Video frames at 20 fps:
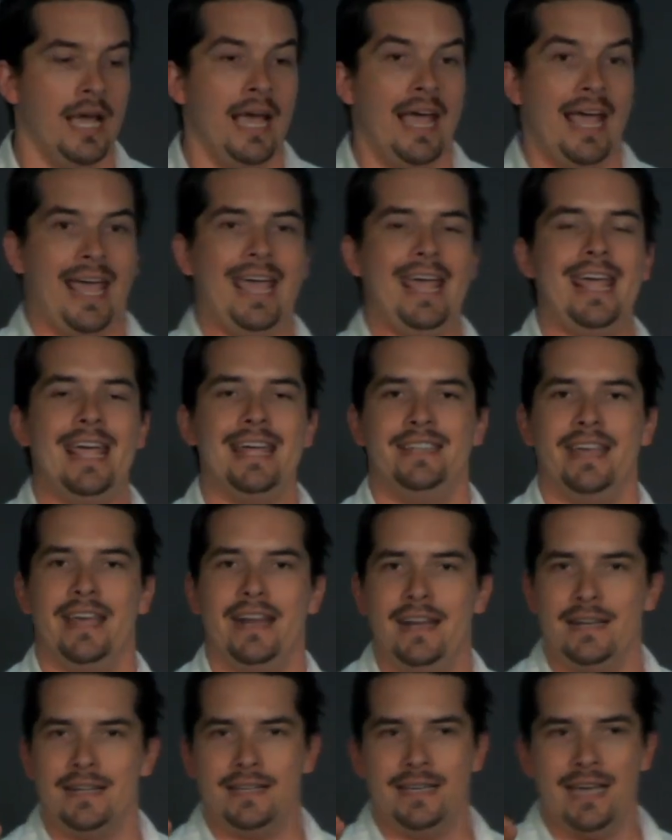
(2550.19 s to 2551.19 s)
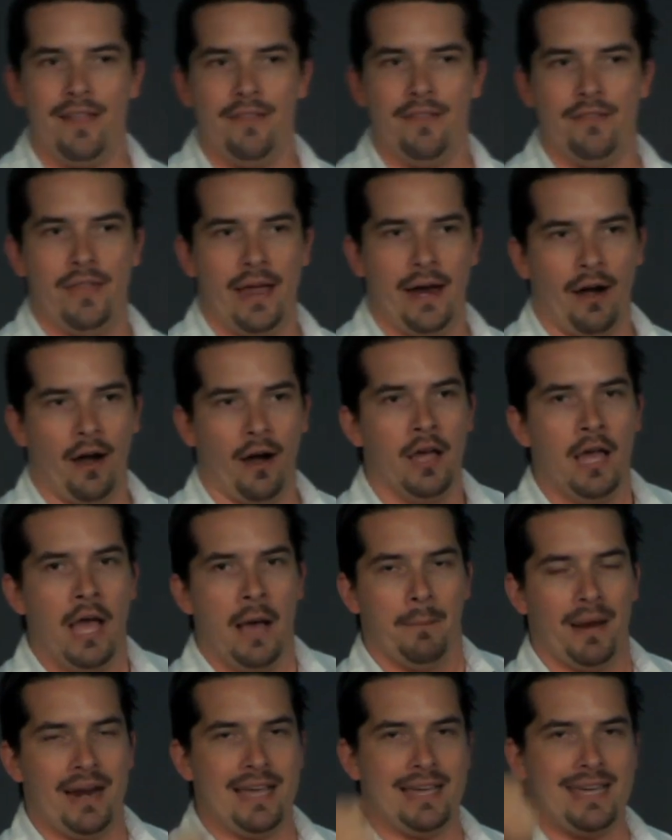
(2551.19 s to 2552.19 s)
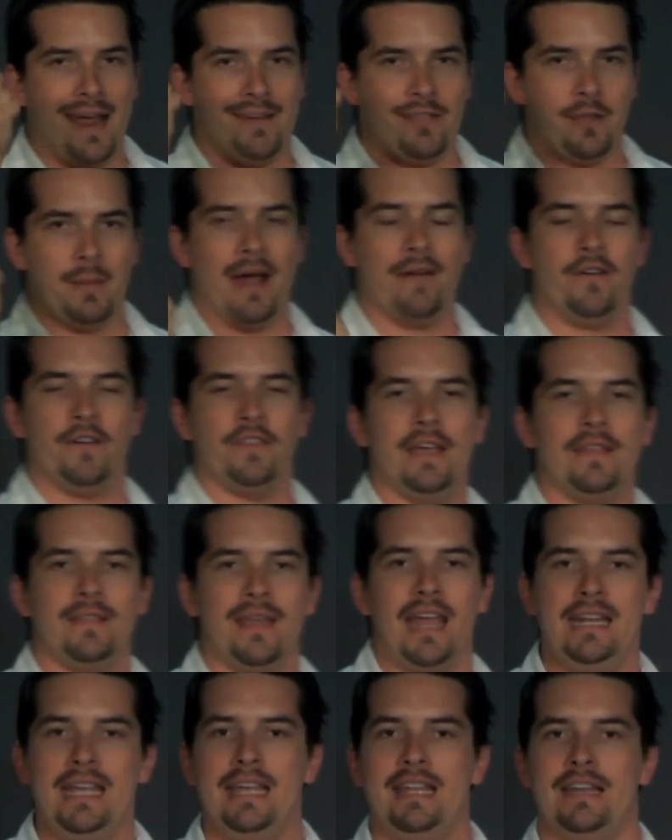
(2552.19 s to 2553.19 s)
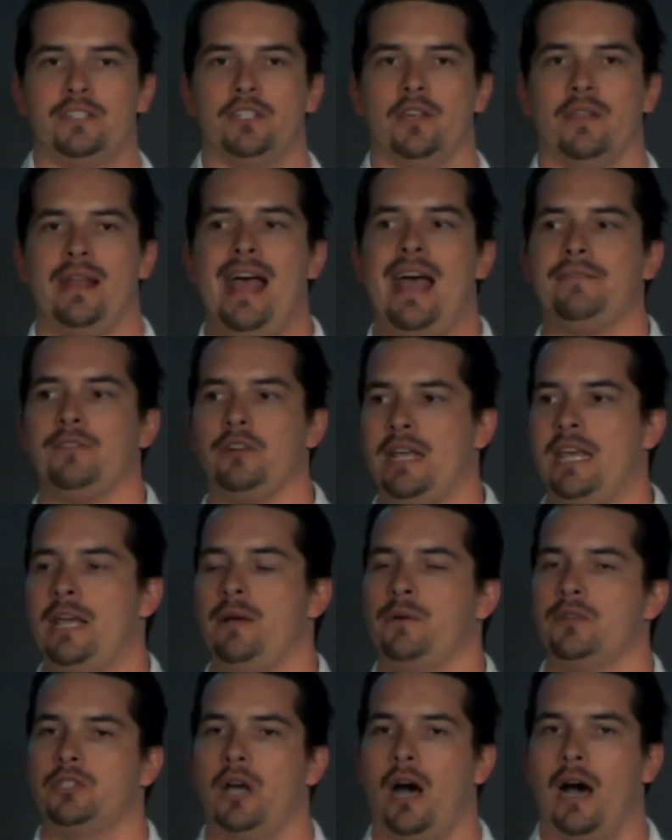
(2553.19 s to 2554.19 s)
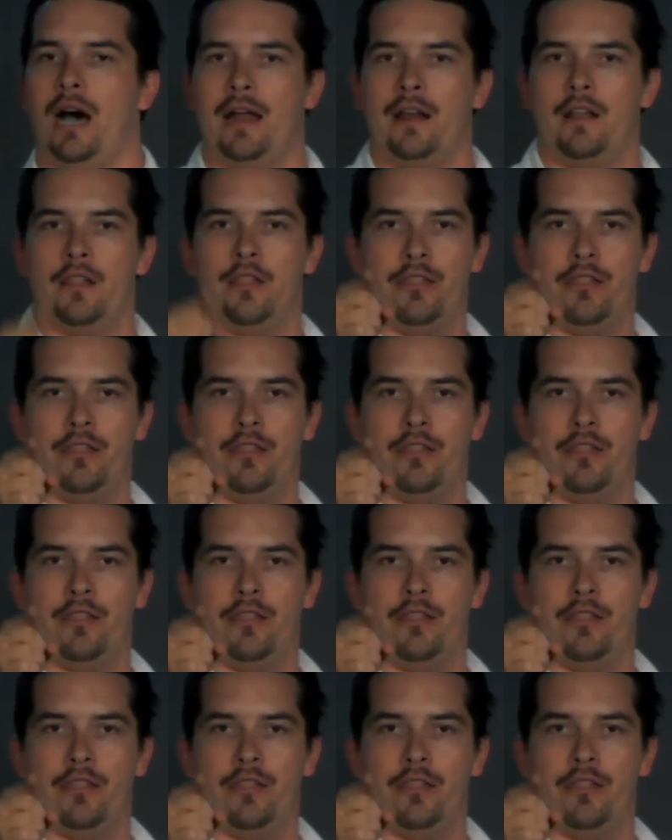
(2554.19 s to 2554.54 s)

He didn't get there, but he gave them everything they needed so that after he was gone,